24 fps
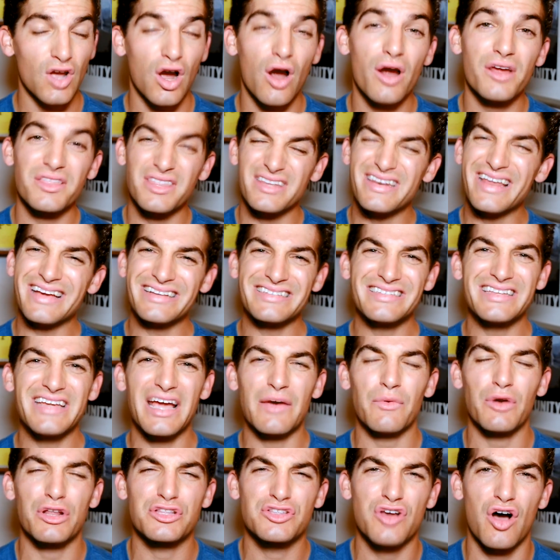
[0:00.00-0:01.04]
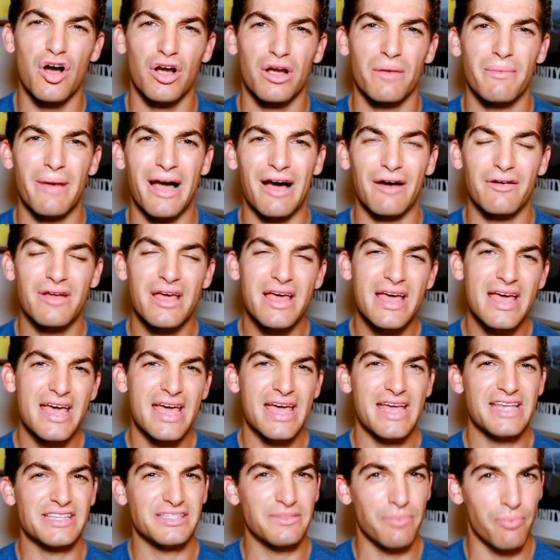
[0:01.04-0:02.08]
All right, the next thing I want to talk about
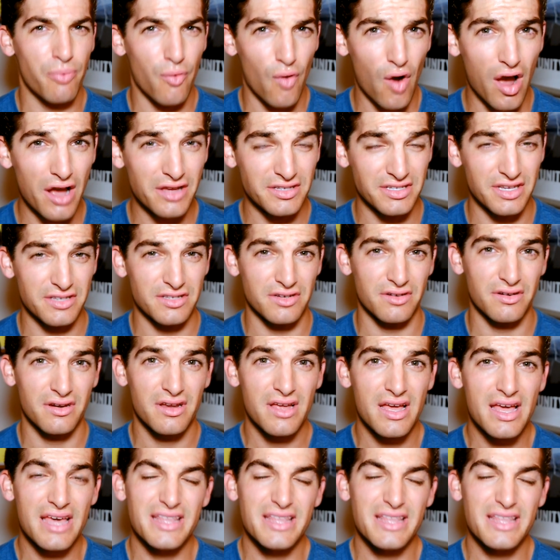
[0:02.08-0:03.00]
is the processor.